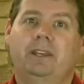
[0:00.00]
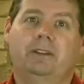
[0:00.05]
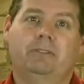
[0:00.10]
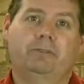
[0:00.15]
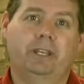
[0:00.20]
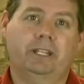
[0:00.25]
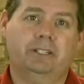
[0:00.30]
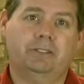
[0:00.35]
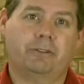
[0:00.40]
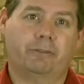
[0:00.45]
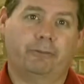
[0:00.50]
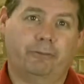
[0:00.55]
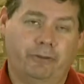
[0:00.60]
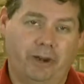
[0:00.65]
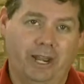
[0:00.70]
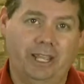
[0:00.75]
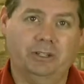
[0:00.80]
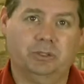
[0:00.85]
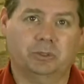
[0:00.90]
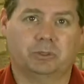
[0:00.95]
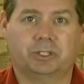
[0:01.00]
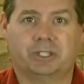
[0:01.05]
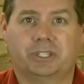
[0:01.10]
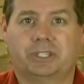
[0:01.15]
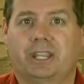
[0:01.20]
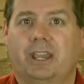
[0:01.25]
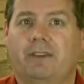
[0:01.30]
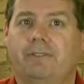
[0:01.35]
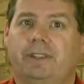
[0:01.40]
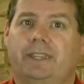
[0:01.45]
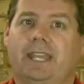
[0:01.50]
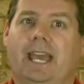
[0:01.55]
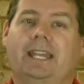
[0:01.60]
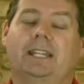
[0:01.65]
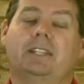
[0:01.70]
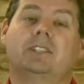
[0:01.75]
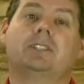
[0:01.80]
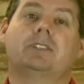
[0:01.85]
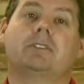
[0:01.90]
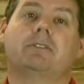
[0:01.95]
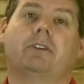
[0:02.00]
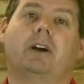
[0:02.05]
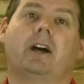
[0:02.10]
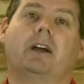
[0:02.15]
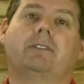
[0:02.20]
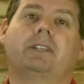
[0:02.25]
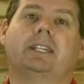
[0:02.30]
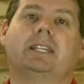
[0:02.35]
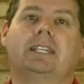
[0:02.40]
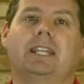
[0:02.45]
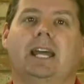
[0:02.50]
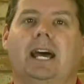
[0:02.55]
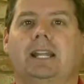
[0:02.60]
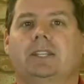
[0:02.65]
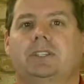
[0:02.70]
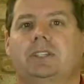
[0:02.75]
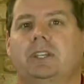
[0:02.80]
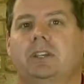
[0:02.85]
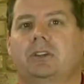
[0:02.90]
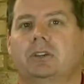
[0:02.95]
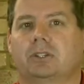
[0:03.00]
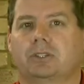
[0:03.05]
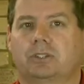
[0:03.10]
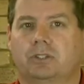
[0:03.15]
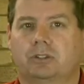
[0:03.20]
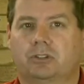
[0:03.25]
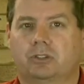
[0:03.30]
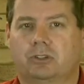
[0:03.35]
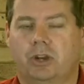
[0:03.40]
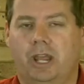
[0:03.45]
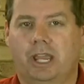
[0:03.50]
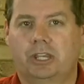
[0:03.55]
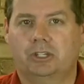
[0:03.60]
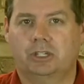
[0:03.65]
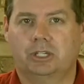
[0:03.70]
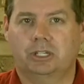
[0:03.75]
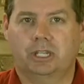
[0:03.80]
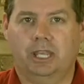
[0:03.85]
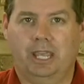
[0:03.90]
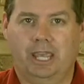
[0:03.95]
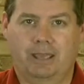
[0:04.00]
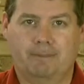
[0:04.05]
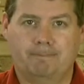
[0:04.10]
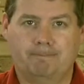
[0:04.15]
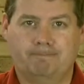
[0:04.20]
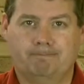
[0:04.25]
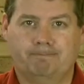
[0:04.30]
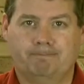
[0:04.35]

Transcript: Viktor Frankl discovered that in surviving a Nazi concentration camp.